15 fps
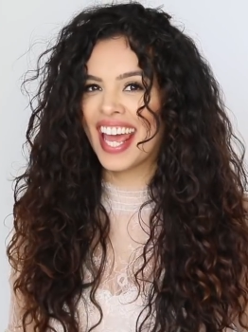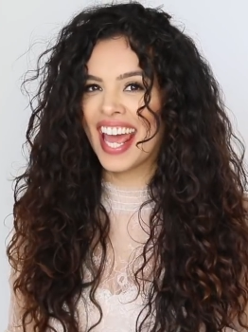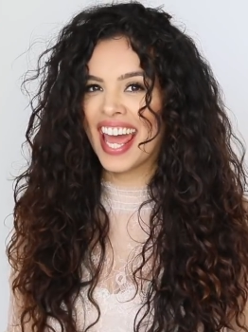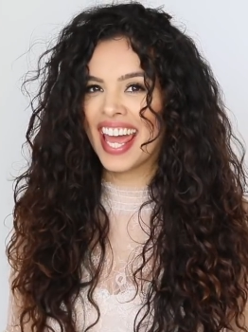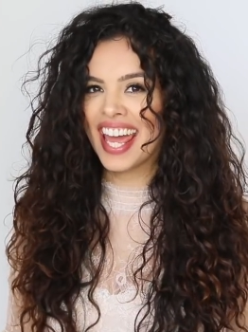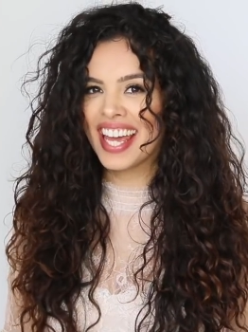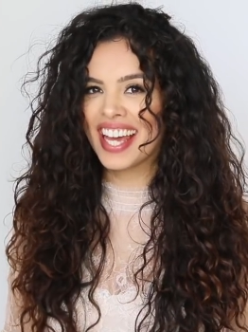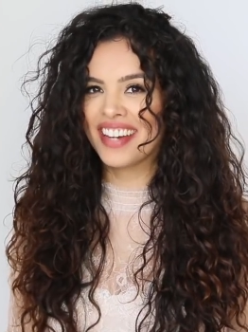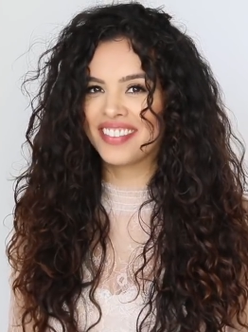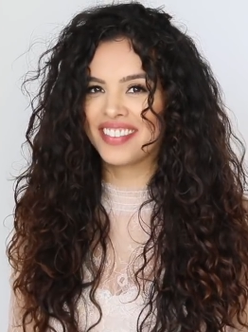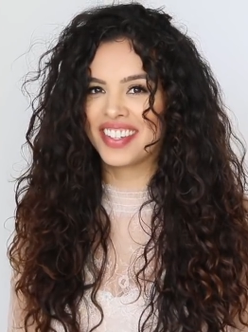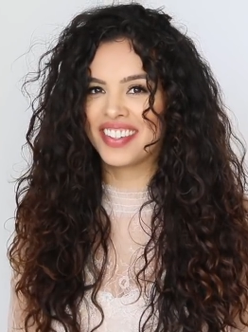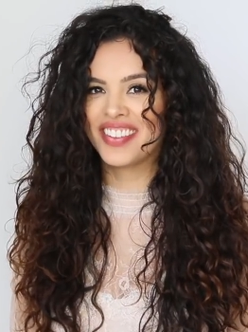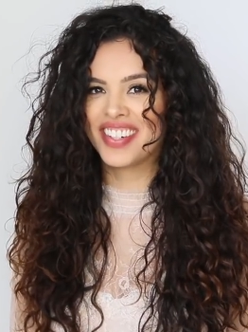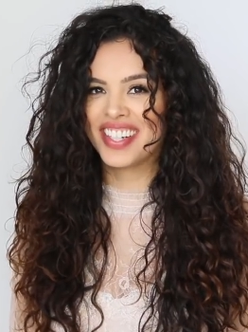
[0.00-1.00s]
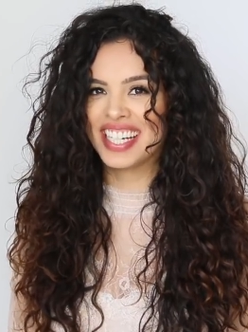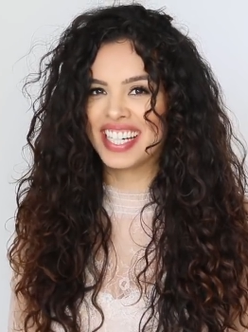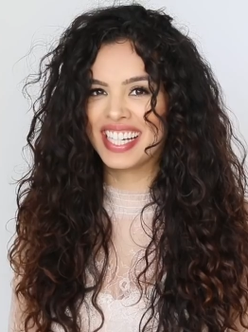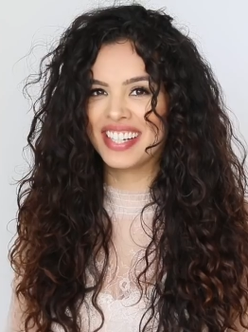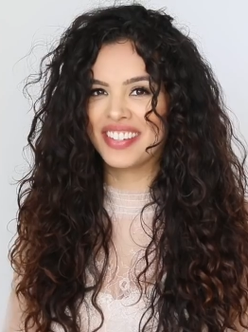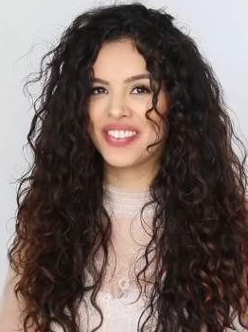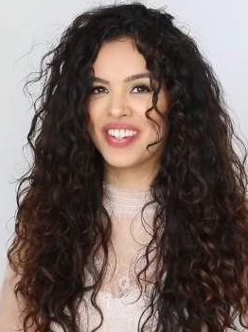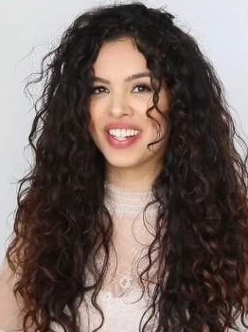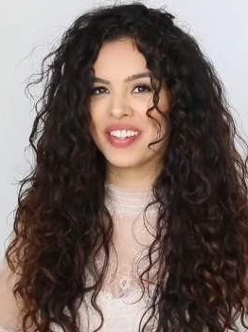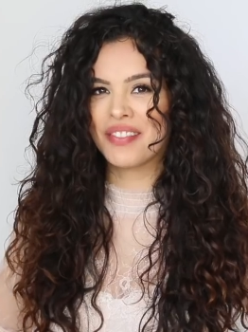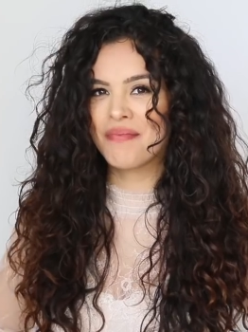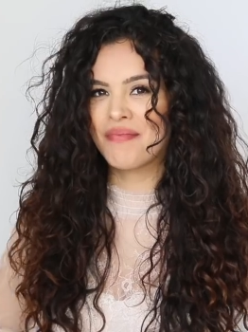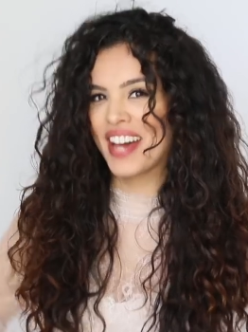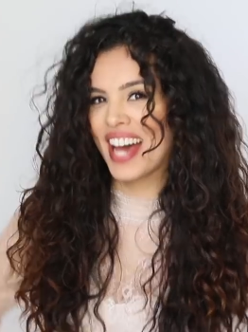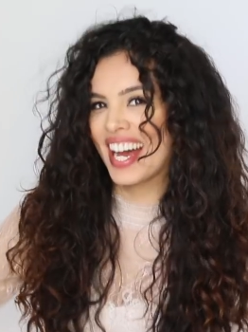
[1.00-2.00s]
Hey everyone,
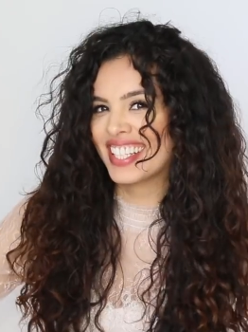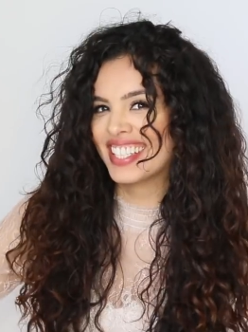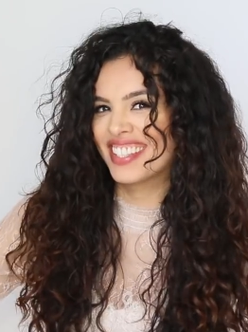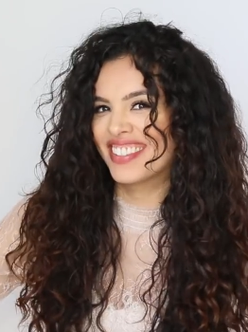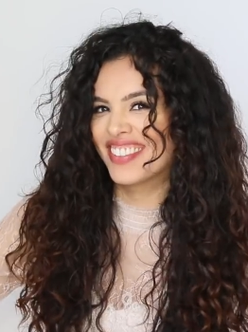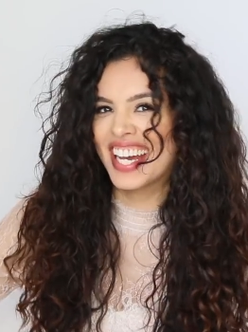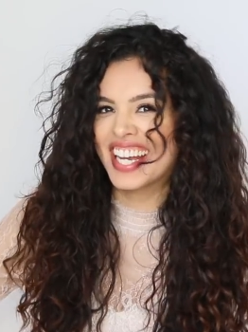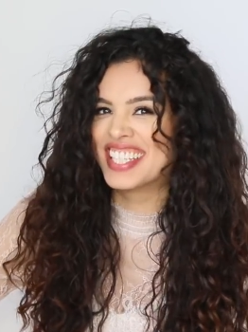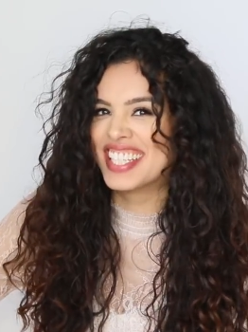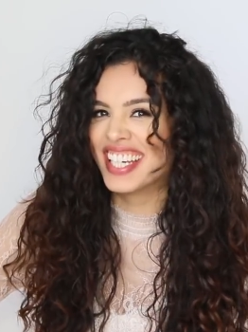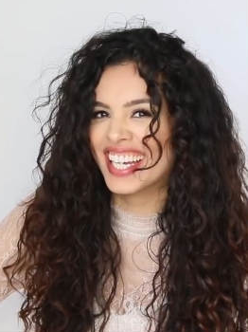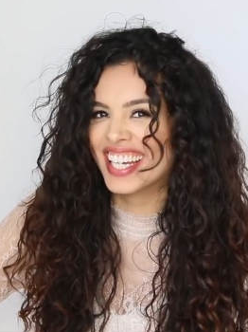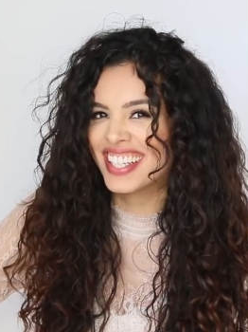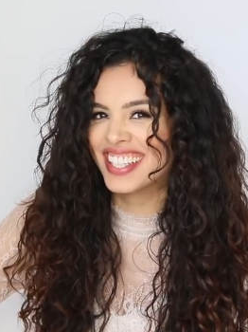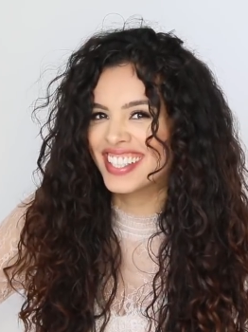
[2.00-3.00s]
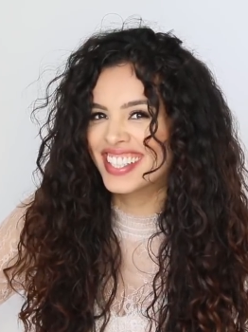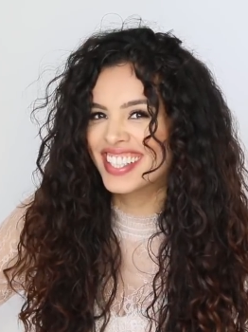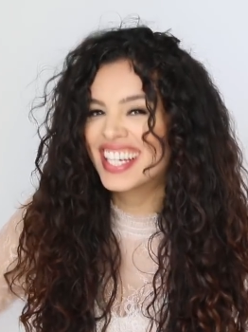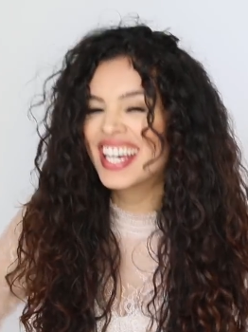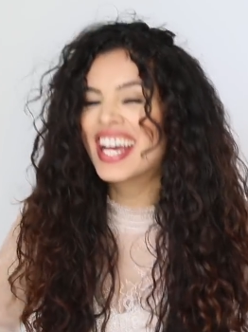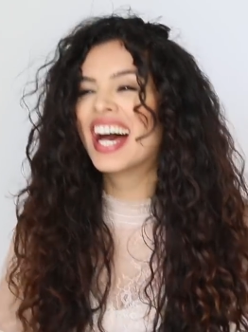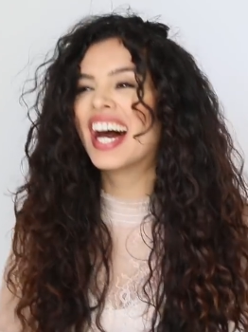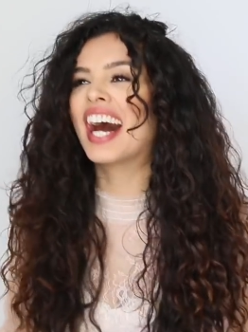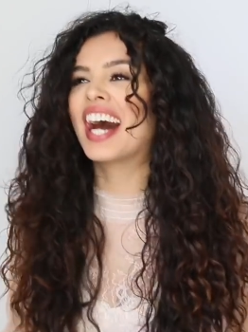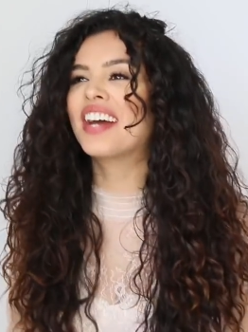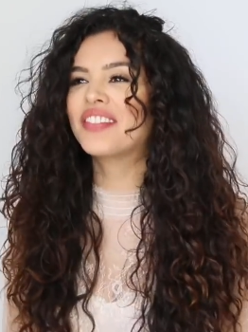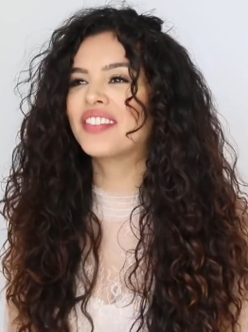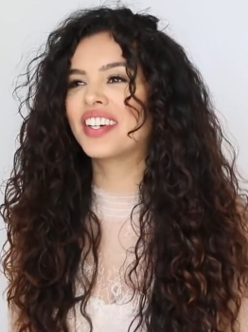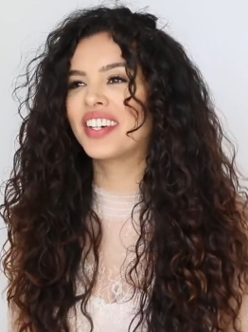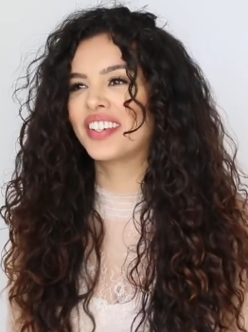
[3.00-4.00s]
welcome back to my channel.
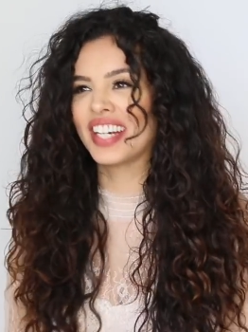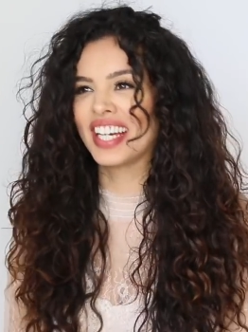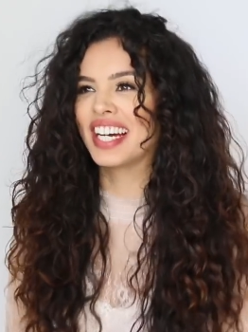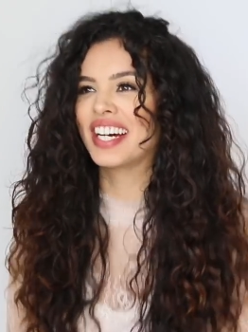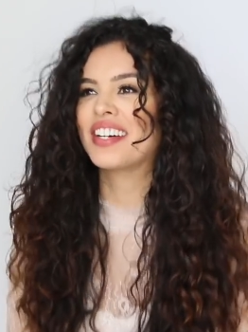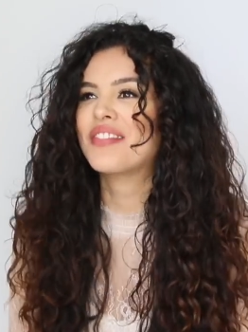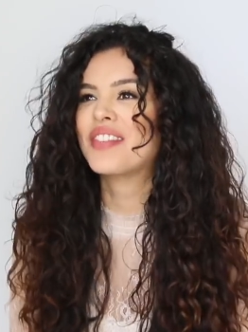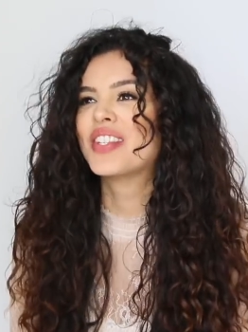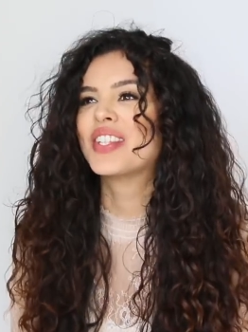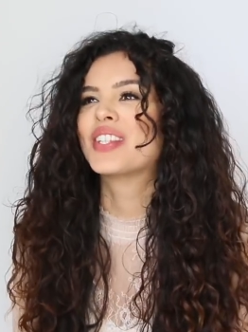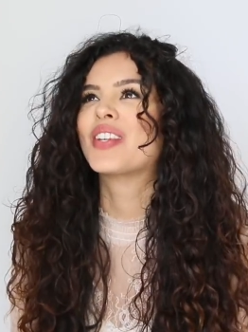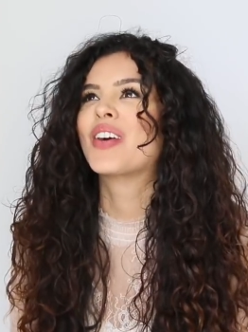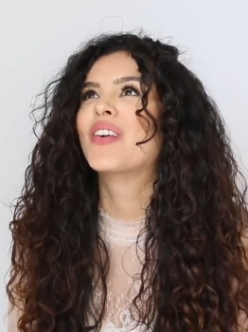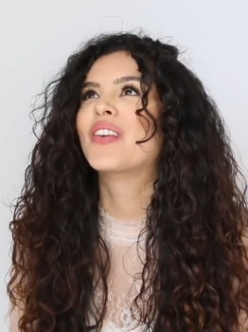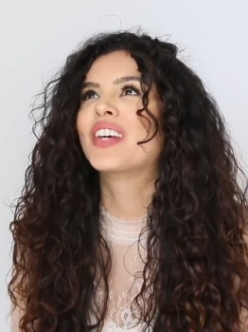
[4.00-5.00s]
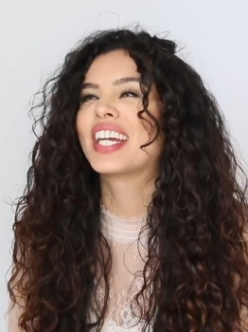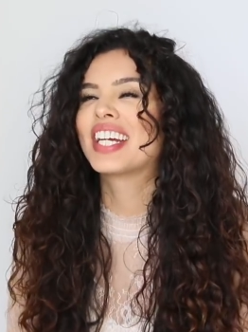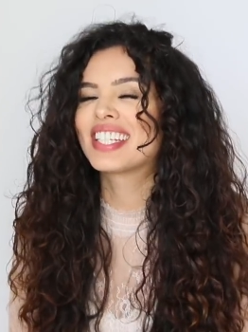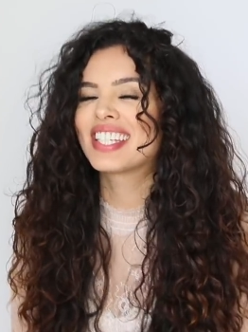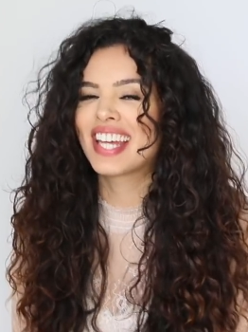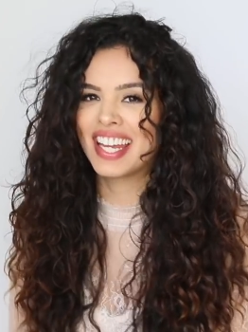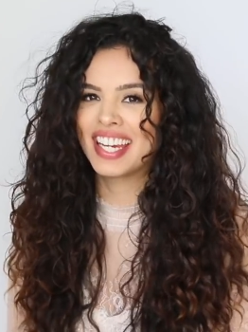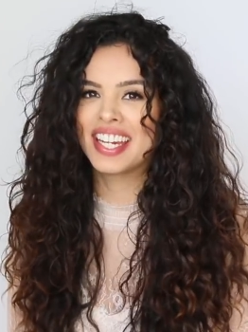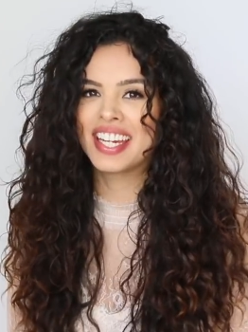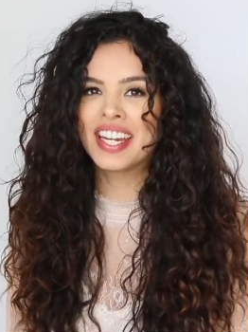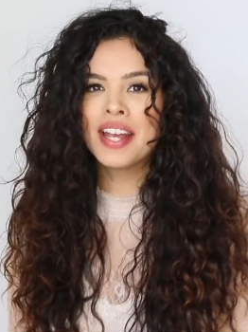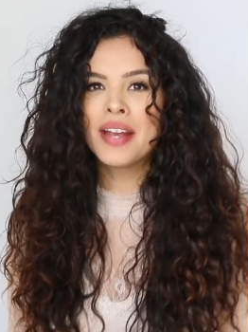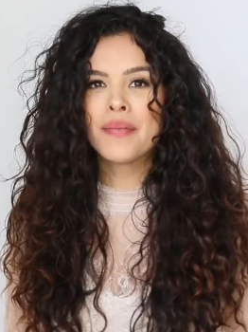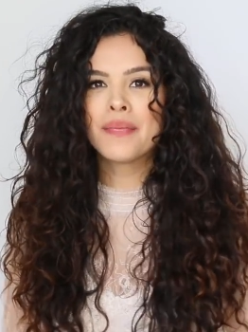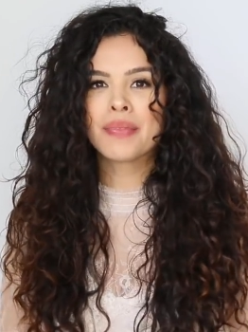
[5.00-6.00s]
I'm okay, I'm so excited.
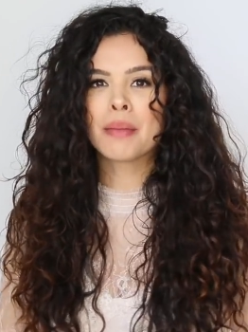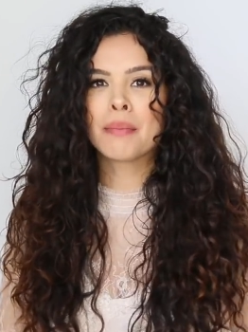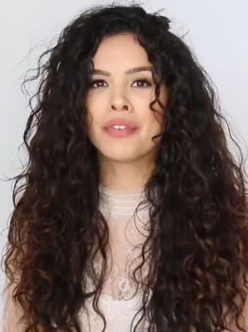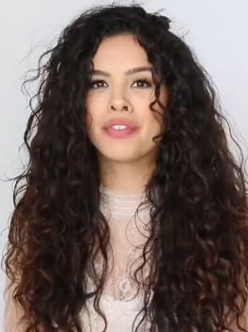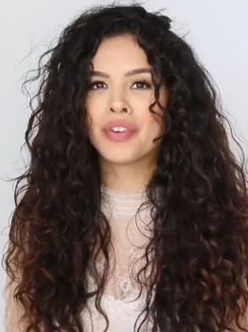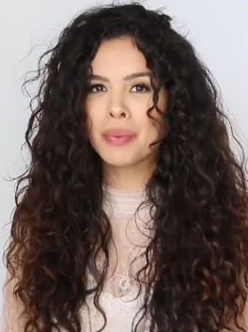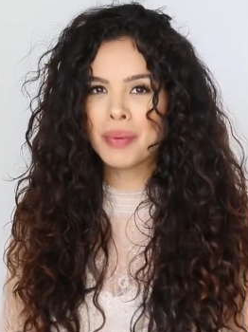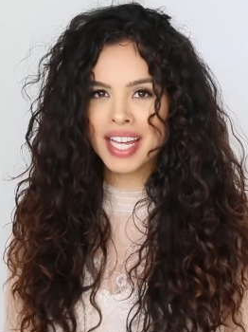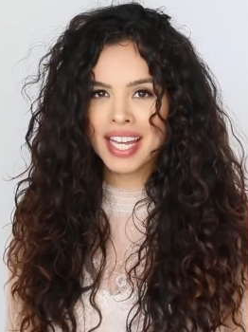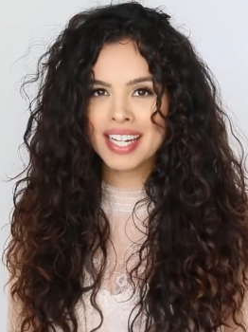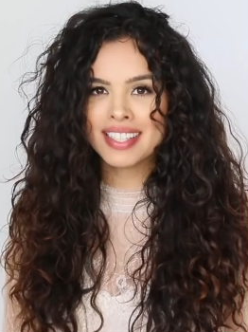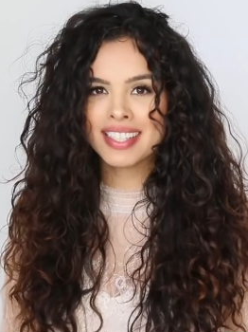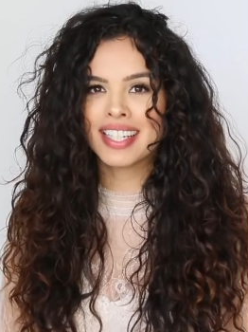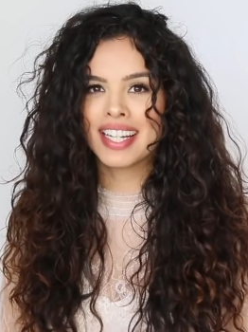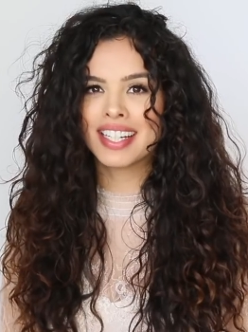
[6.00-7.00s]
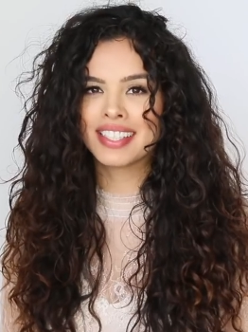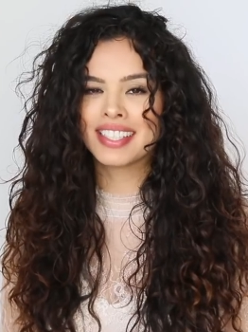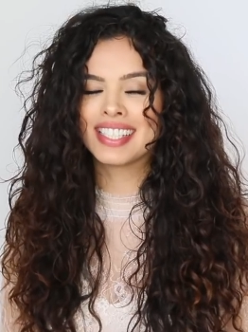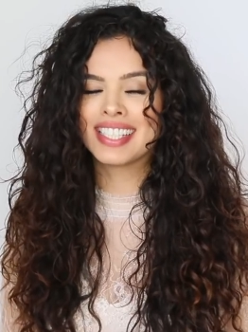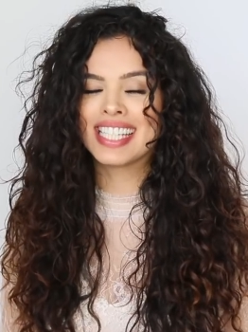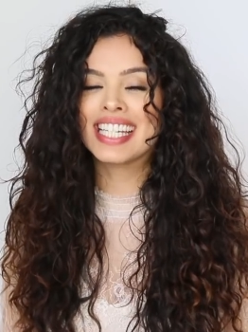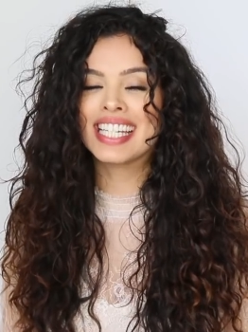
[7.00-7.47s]
Before we get into the